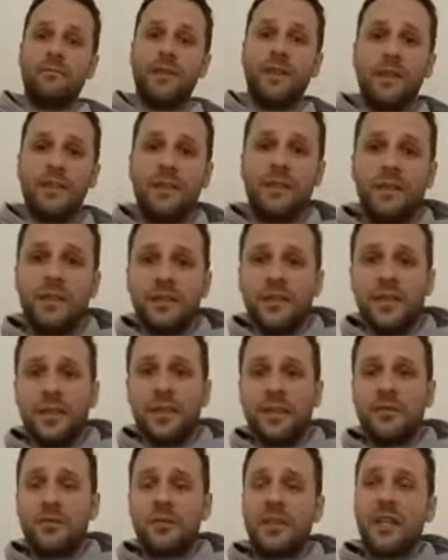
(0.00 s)

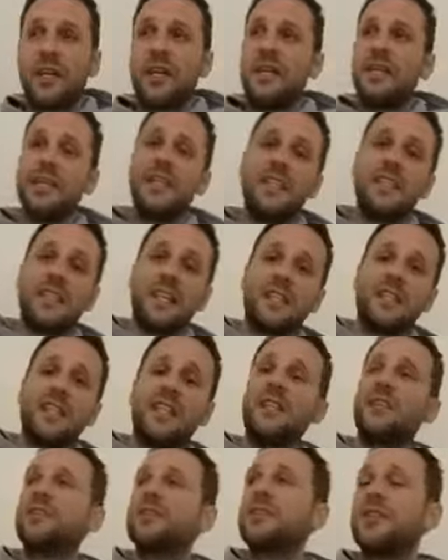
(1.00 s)
And he was like, he, he said
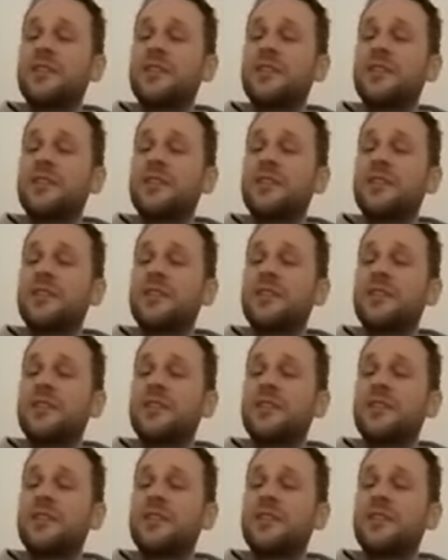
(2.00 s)
that he goes,